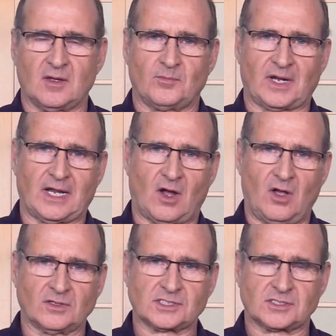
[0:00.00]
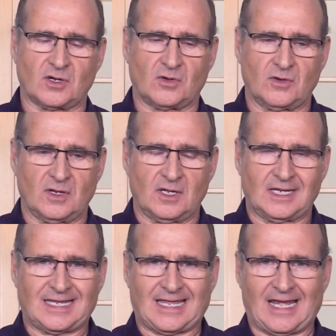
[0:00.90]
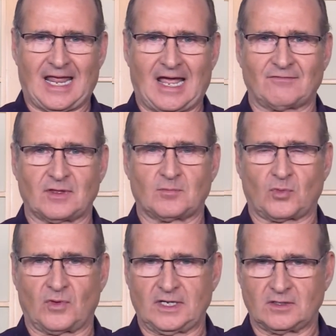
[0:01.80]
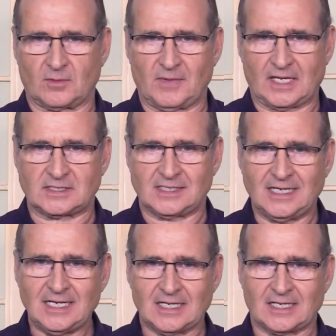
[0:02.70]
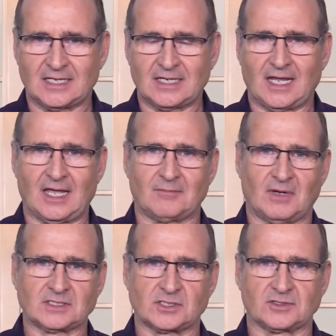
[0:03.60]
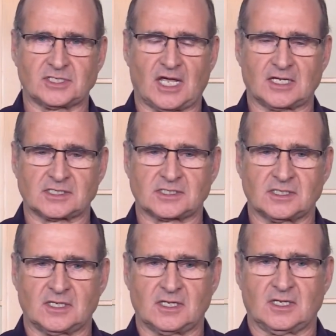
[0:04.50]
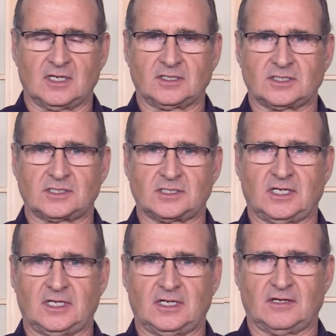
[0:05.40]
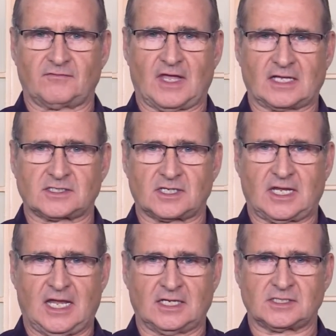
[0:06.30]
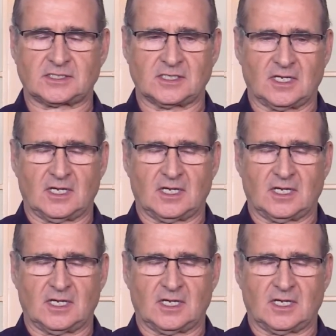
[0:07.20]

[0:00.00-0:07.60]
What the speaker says: But I also can have them bring their meds in and muscle test to see if that's the case.